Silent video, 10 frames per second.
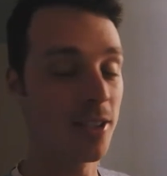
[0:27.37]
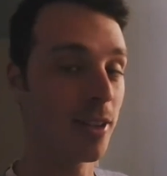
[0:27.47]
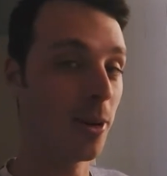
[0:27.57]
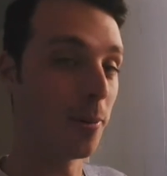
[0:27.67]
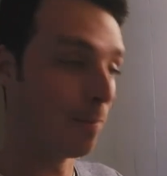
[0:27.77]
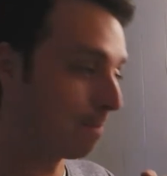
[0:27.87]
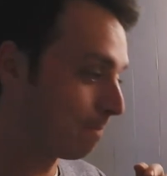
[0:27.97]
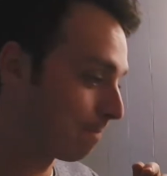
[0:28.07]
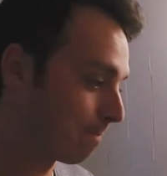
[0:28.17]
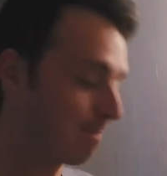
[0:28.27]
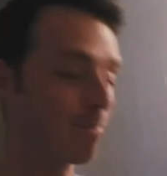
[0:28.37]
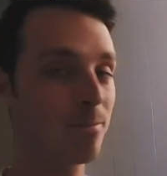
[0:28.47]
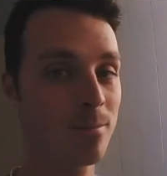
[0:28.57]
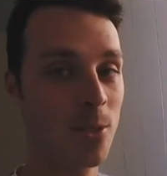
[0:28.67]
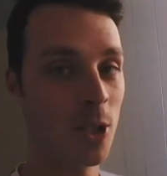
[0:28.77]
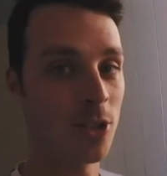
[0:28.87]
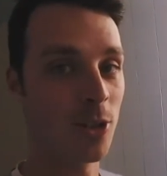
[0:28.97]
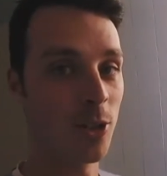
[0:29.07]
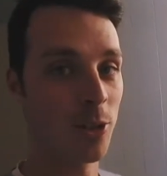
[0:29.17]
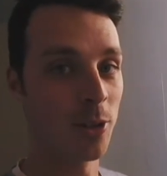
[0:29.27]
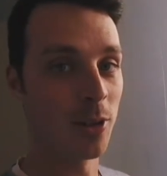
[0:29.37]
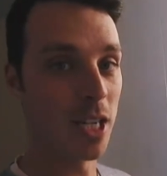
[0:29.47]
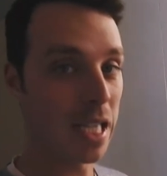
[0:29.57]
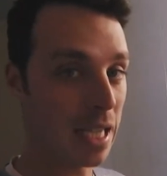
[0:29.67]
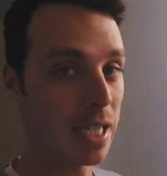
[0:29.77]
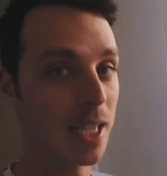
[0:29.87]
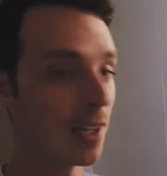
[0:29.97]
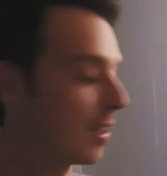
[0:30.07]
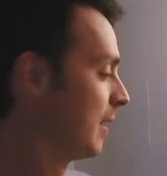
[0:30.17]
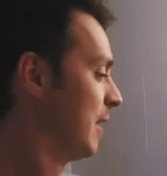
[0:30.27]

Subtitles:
So just so you're clear.